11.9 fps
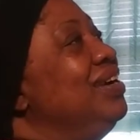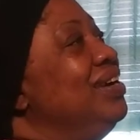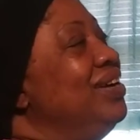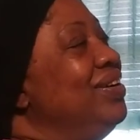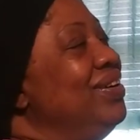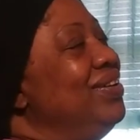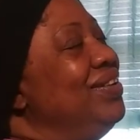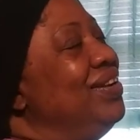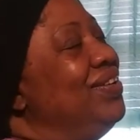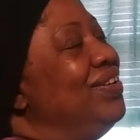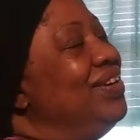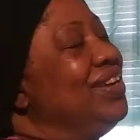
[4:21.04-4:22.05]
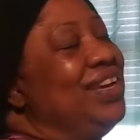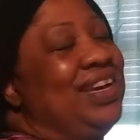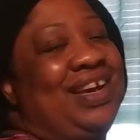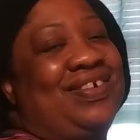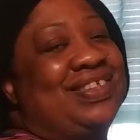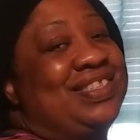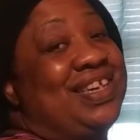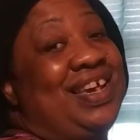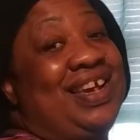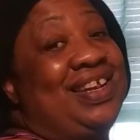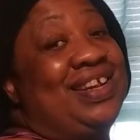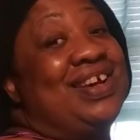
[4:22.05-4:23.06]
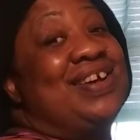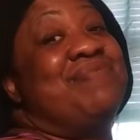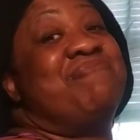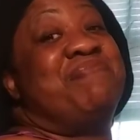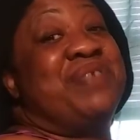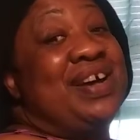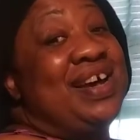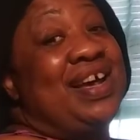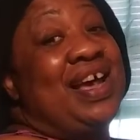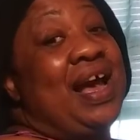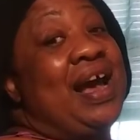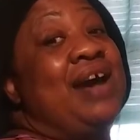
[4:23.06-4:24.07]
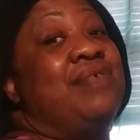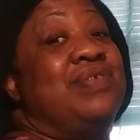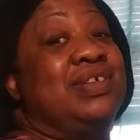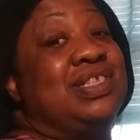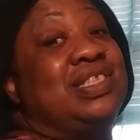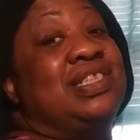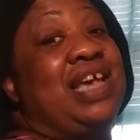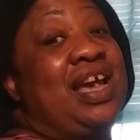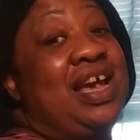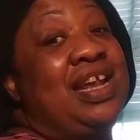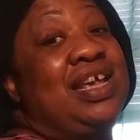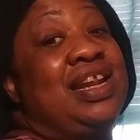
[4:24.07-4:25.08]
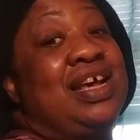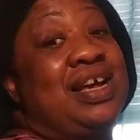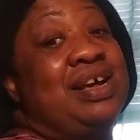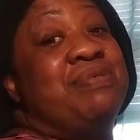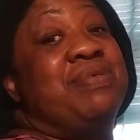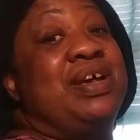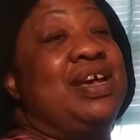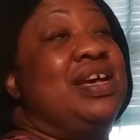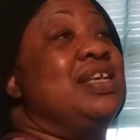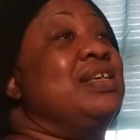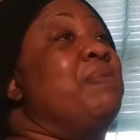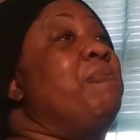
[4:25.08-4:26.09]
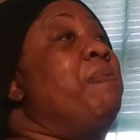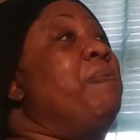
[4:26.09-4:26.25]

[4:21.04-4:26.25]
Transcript: Oh Lord, yeah, I was tearing it up, but I was tearing it up at a,